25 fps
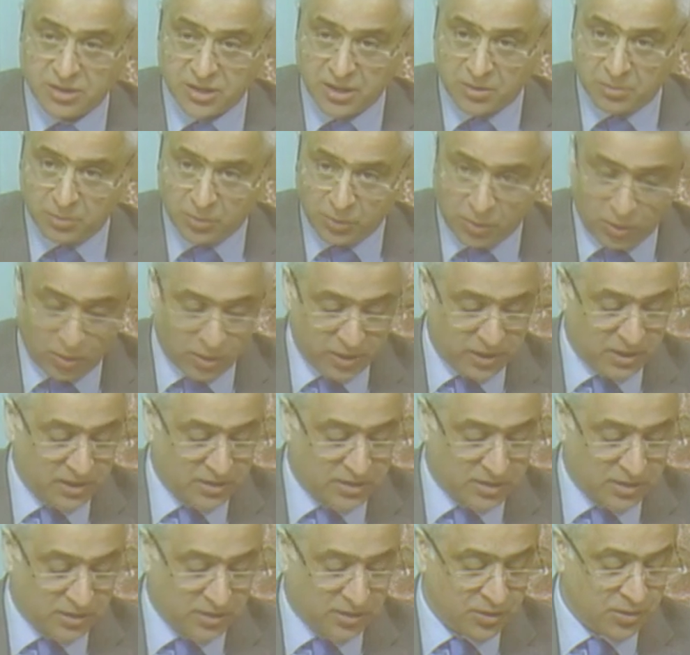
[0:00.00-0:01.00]

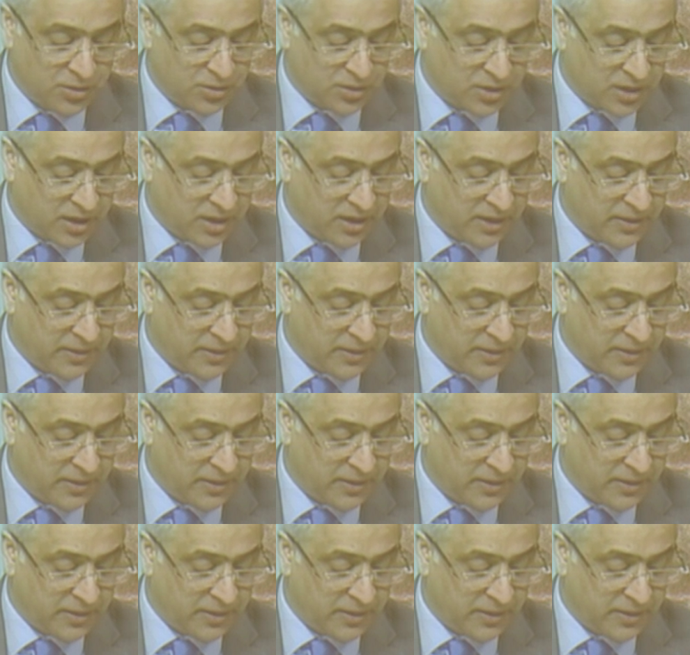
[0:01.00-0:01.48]
employees in UK.